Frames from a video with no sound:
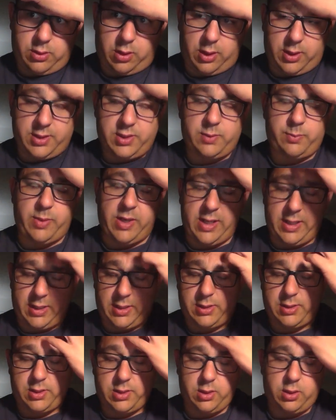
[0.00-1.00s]
or
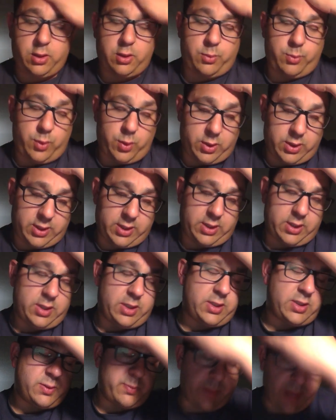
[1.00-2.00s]
Hispanas,
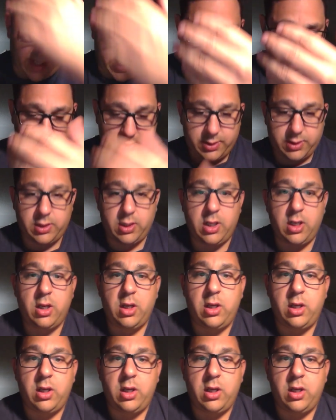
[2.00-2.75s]
Comunidad Hispanas,